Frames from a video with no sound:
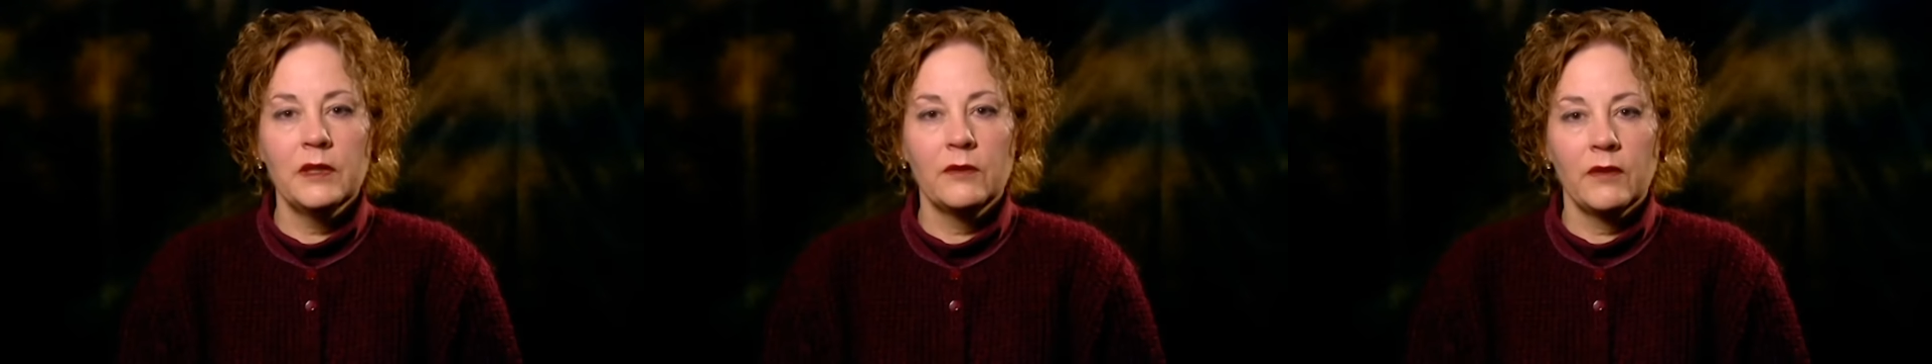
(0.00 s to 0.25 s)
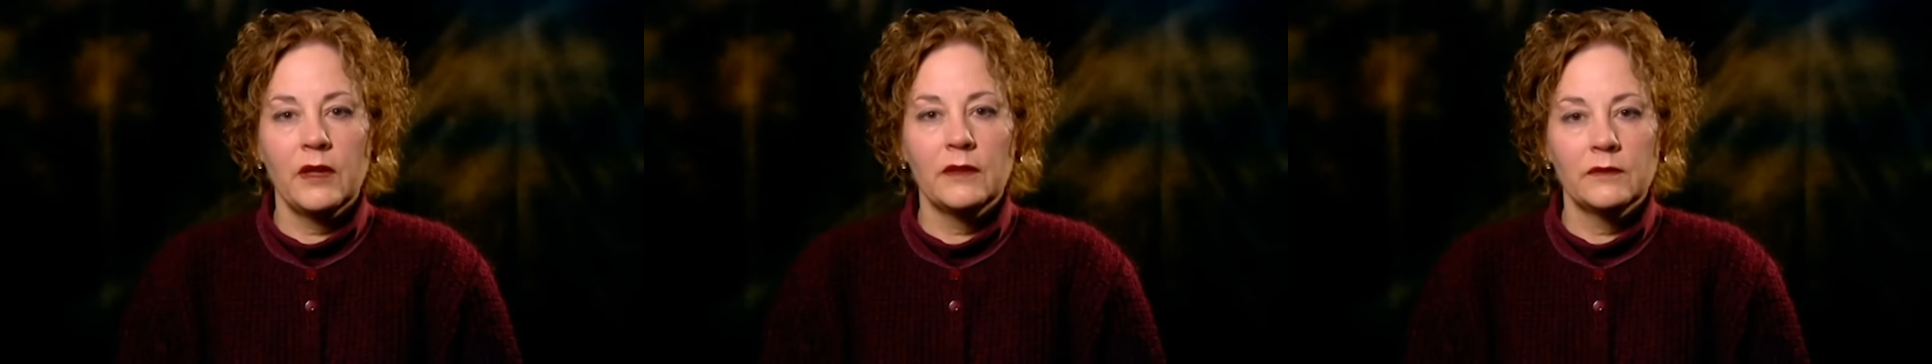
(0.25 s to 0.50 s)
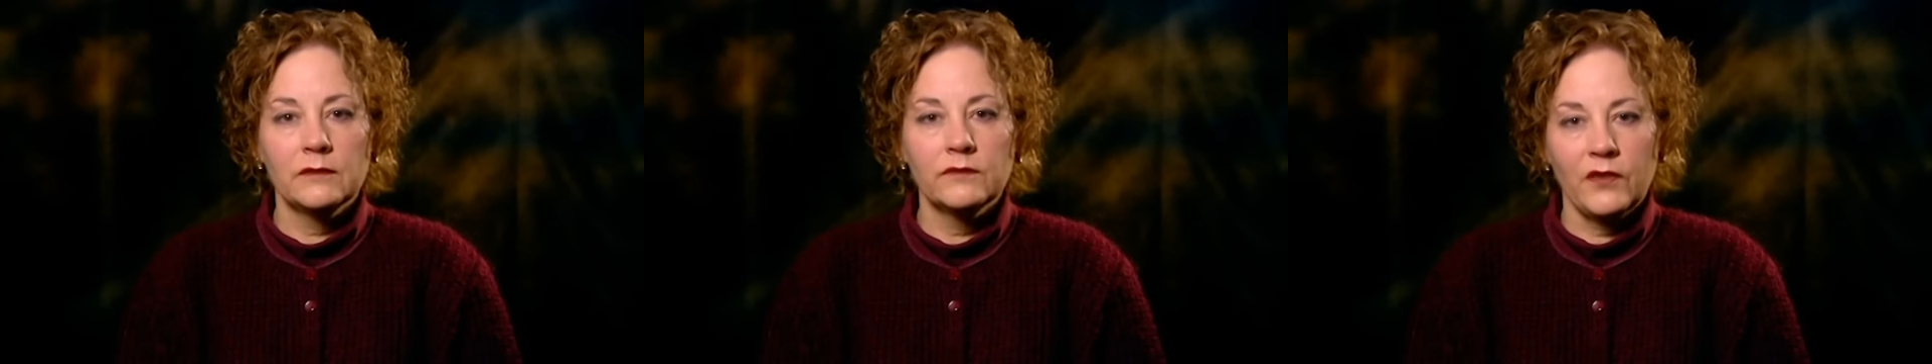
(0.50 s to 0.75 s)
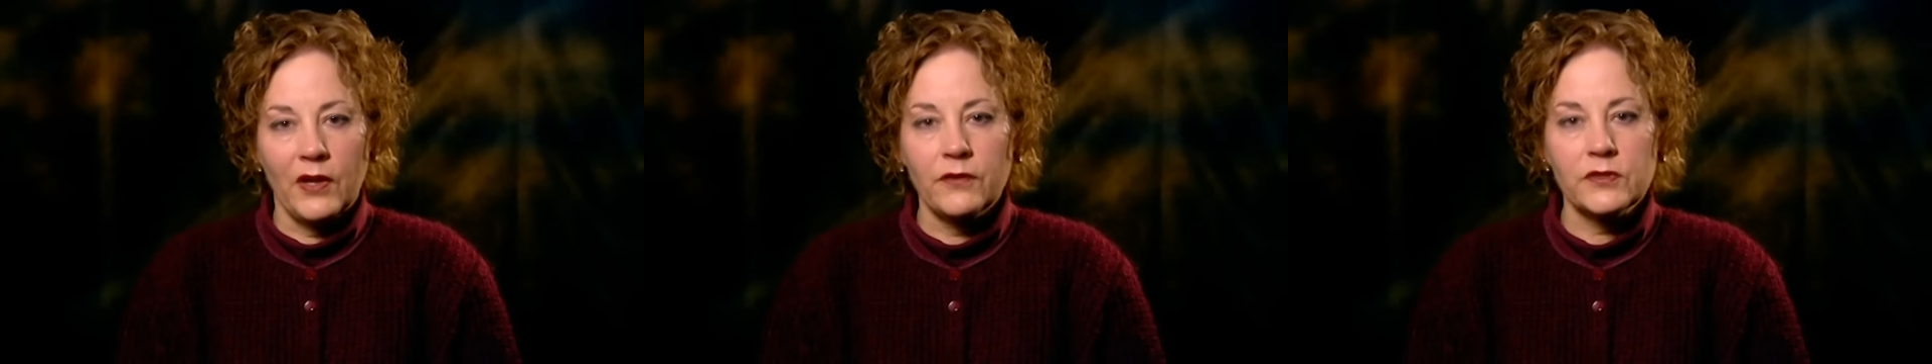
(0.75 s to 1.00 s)
be a great
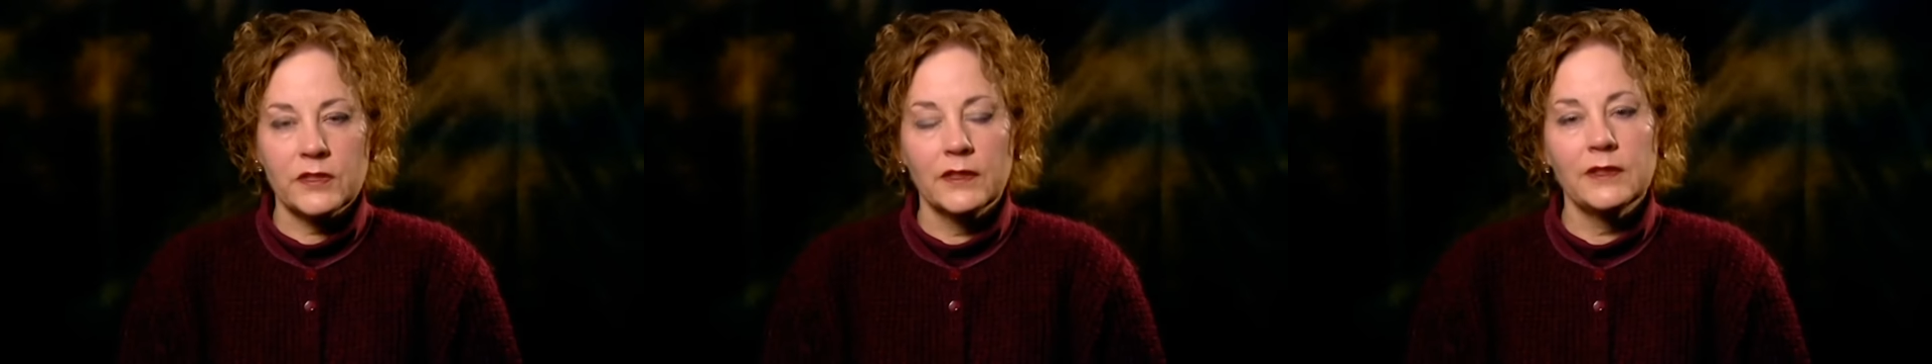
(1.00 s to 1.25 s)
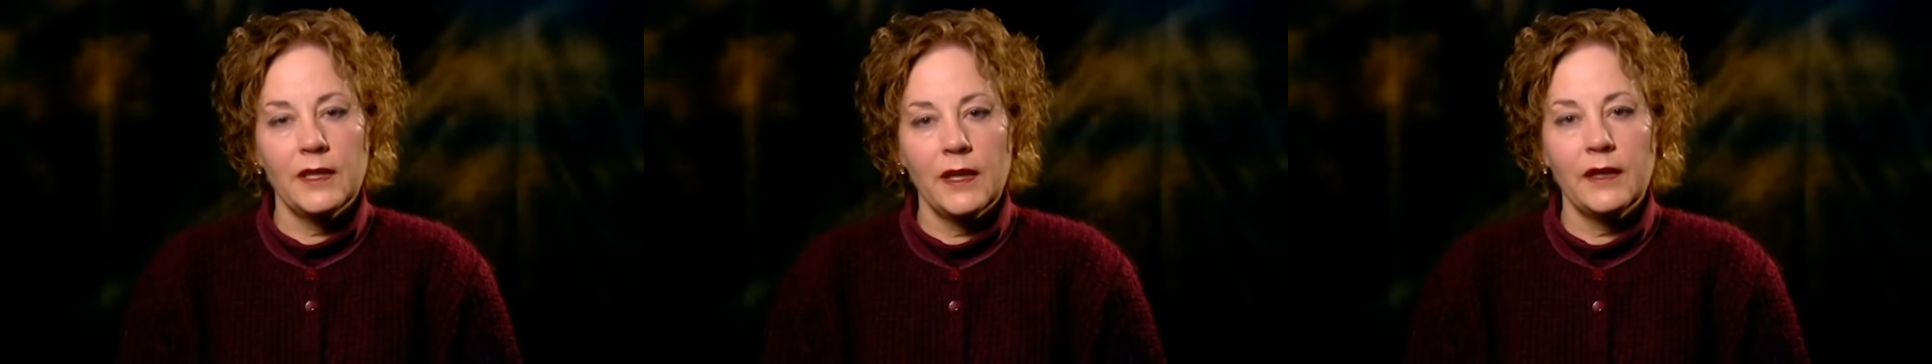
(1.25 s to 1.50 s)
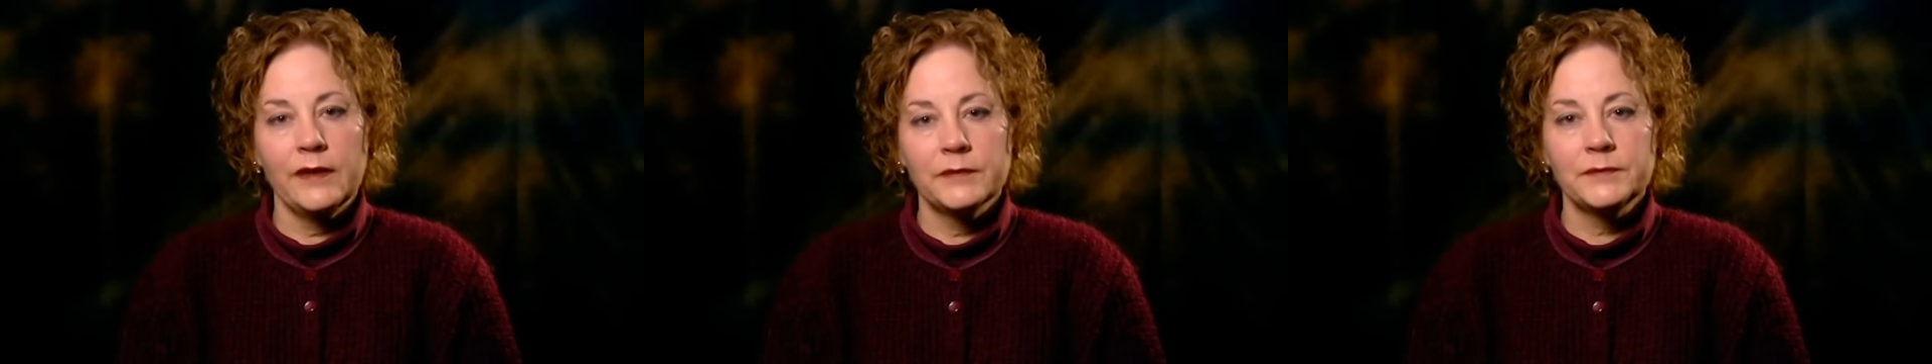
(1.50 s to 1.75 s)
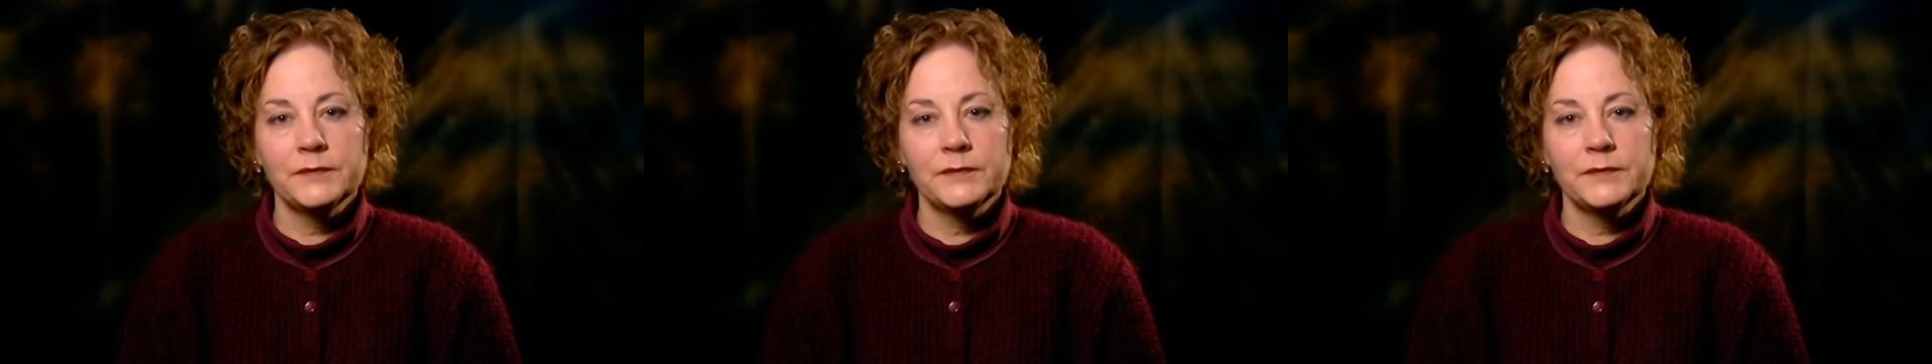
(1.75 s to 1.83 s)
Father Sunday.